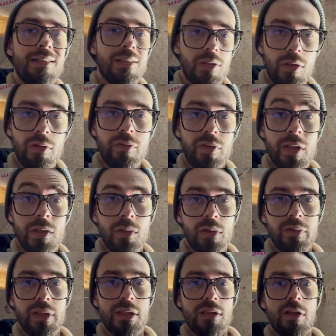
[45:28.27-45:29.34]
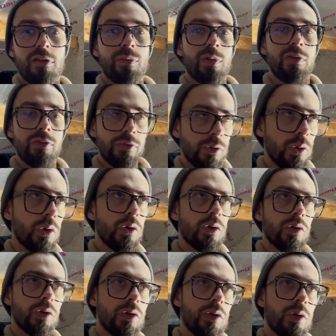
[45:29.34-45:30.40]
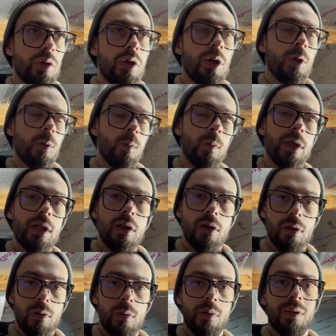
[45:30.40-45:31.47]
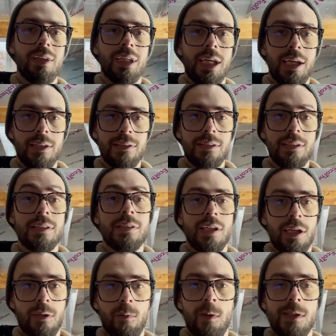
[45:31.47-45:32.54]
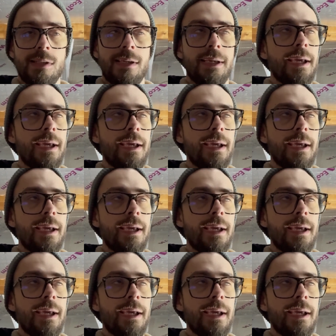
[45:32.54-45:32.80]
Got to fix all of this stuff before we go and get decorating.